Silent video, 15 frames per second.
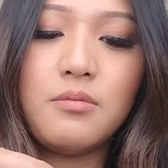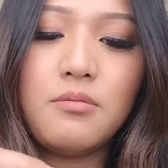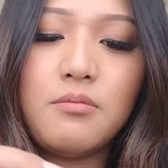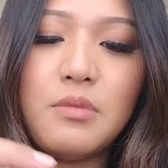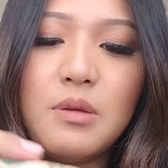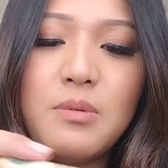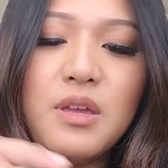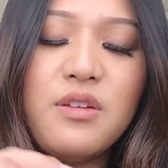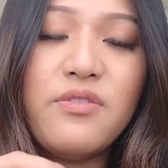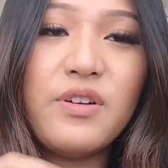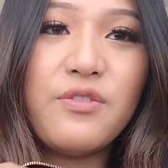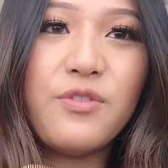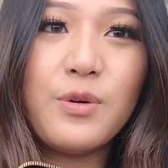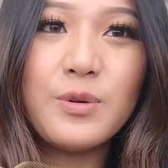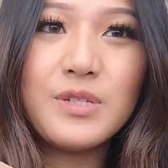maybe if I
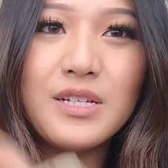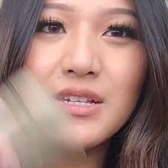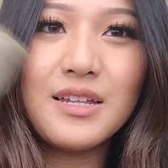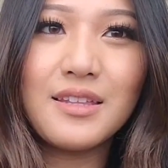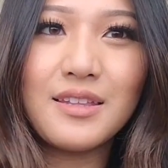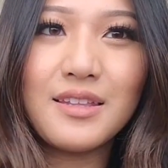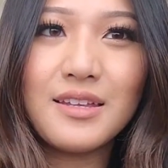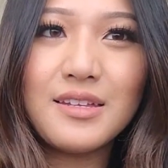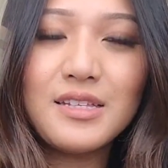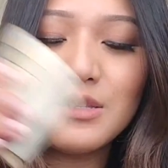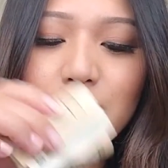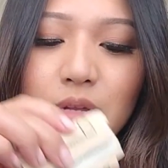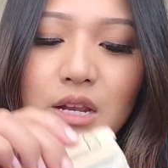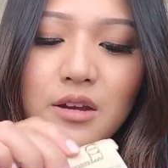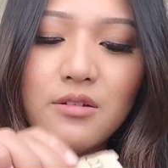fold it like this,
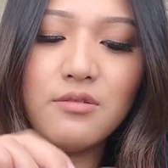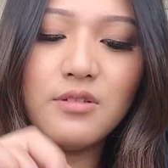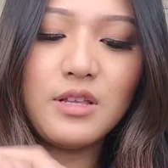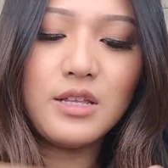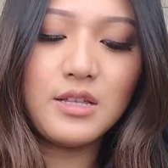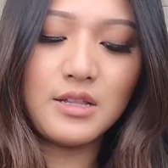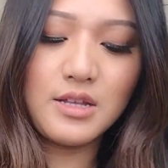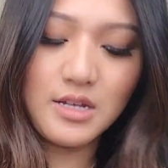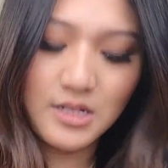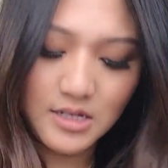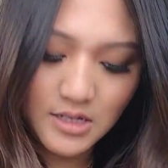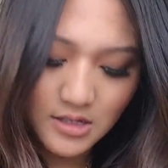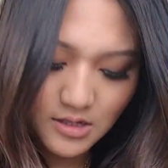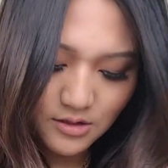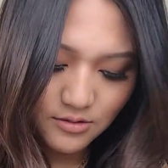but I don't really like
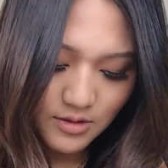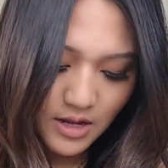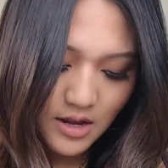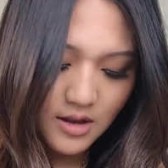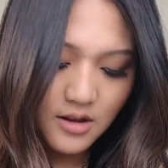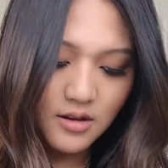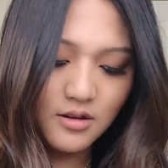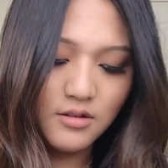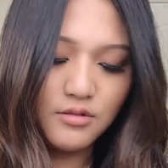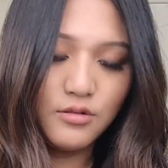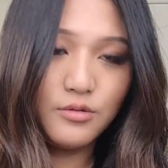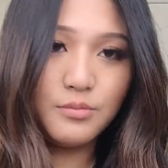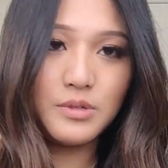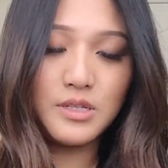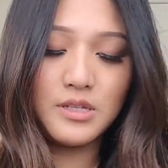to do that.
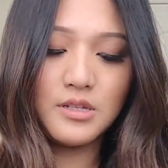Oops.